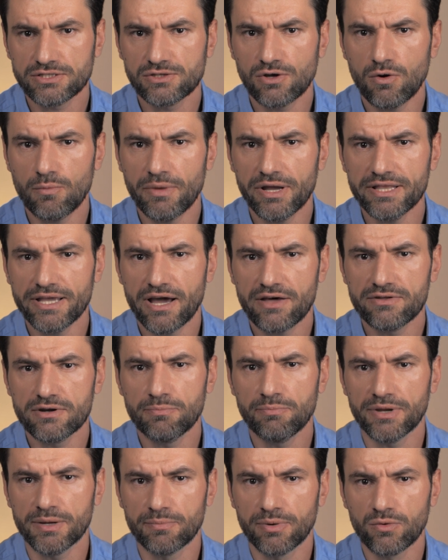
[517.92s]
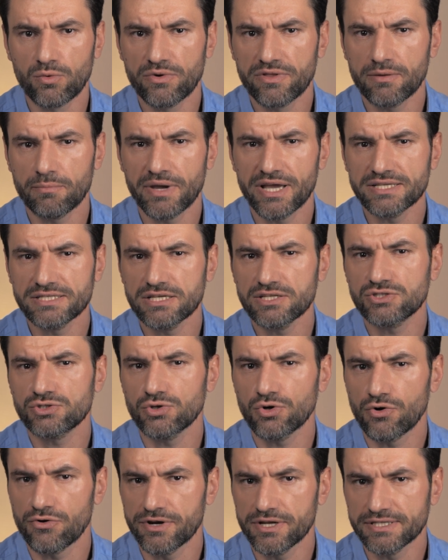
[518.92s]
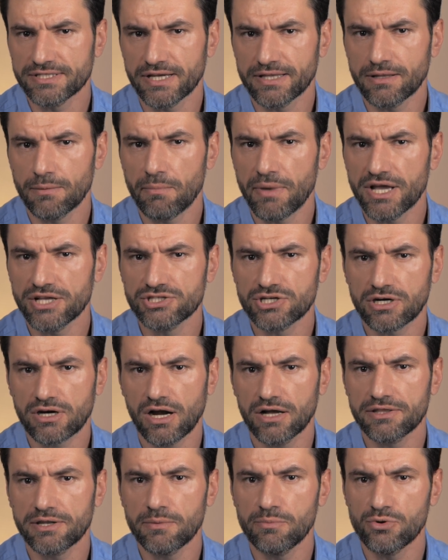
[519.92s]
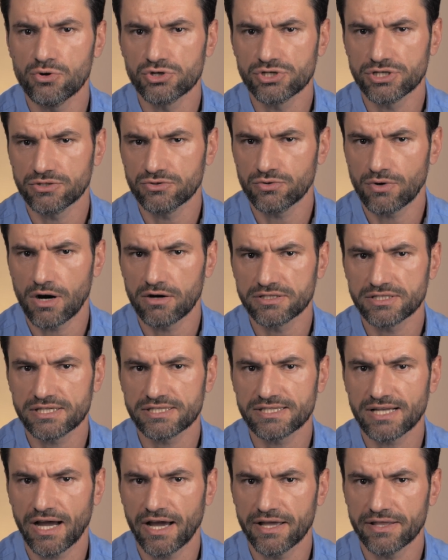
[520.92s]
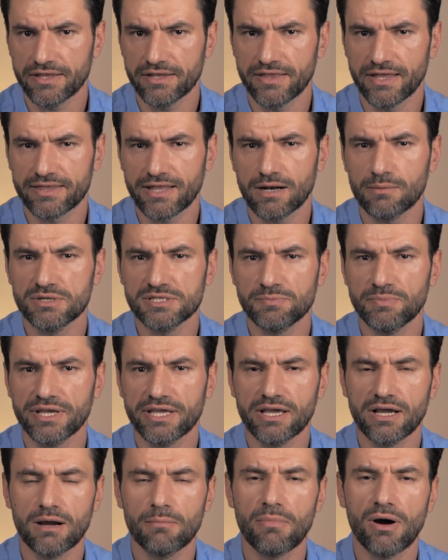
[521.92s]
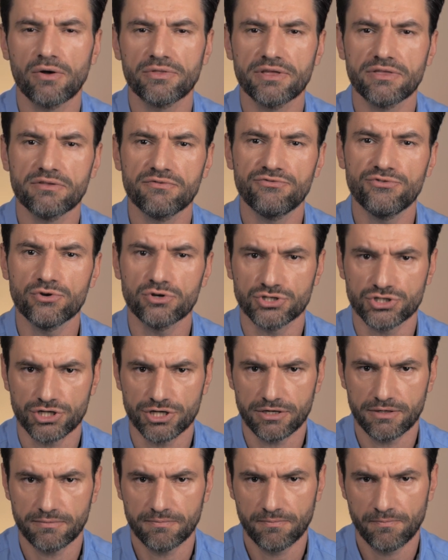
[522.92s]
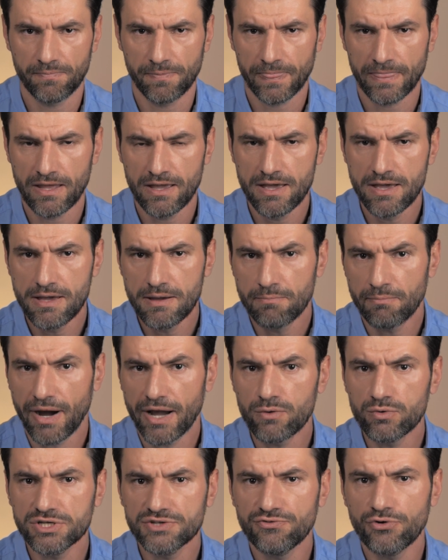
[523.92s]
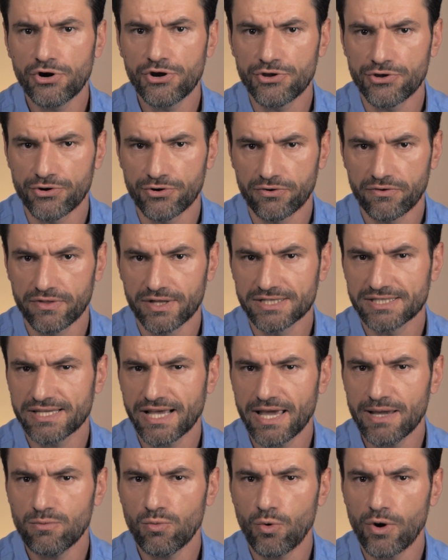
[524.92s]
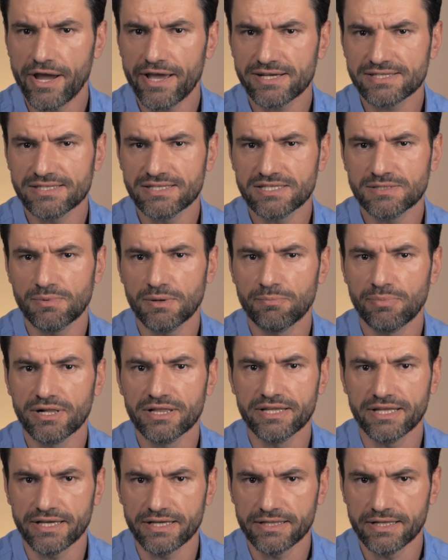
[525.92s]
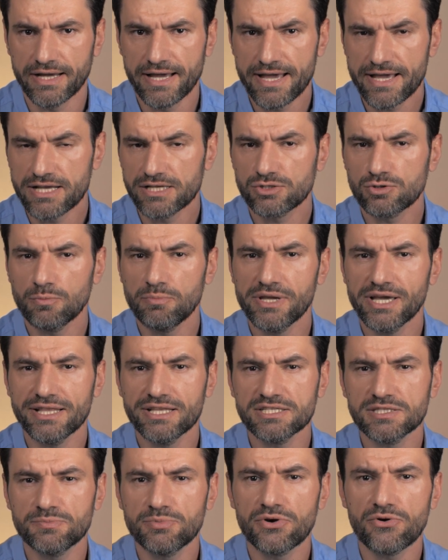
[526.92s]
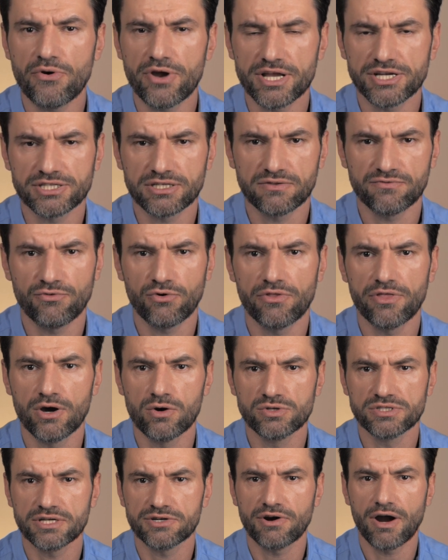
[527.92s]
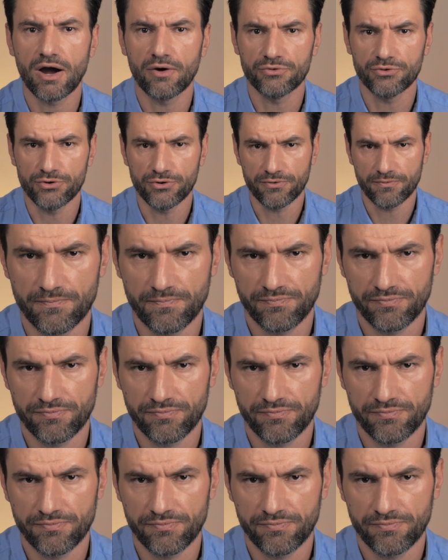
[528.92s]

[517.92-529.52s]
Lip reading: are so many other people with amazing stories and a major contribution to our society that I'll be speaking about in the future. My wish for you, the same way as these people did, is to be an inspiration for those around you.